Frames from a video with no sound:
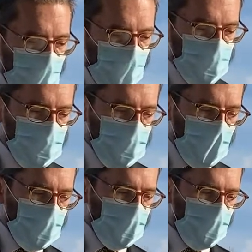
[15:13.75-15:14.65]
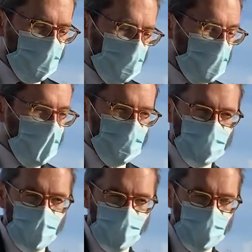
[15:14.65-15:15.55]
was the fact that he was kind of set
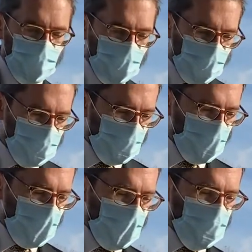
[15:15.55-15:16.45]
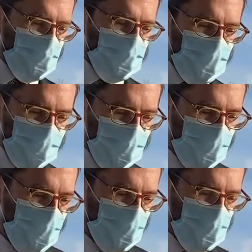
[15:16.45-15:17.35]
in his ways, and he had his routine, and
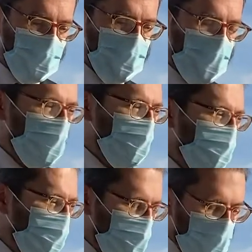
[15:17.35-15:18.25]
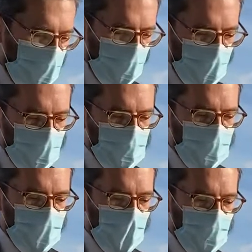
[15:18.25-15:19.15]
he was, you know, trying to promote his
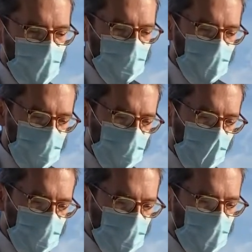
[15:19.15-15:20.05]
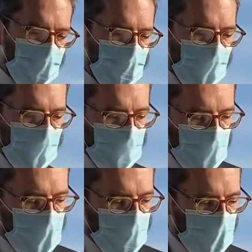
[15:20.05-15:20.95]
autonomy as much as possible.
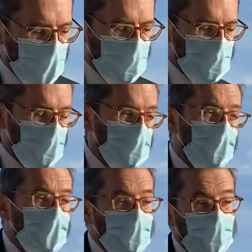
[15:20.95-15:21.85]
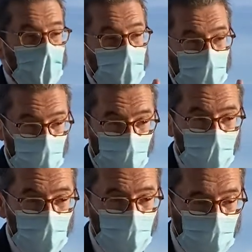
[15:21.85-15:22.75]
But there was always room in his life for
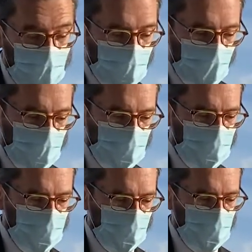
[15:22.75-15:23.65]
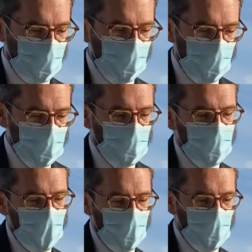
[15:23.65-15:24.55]
people like Marilyn.
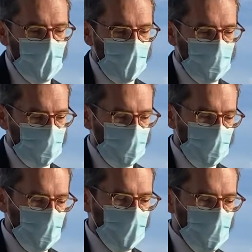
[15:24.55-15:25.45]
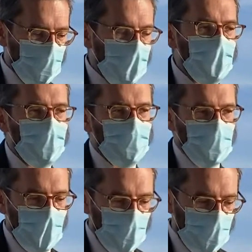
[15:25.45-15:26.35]
They were related as
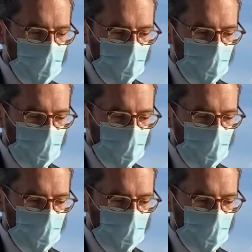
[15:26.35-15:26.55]
family,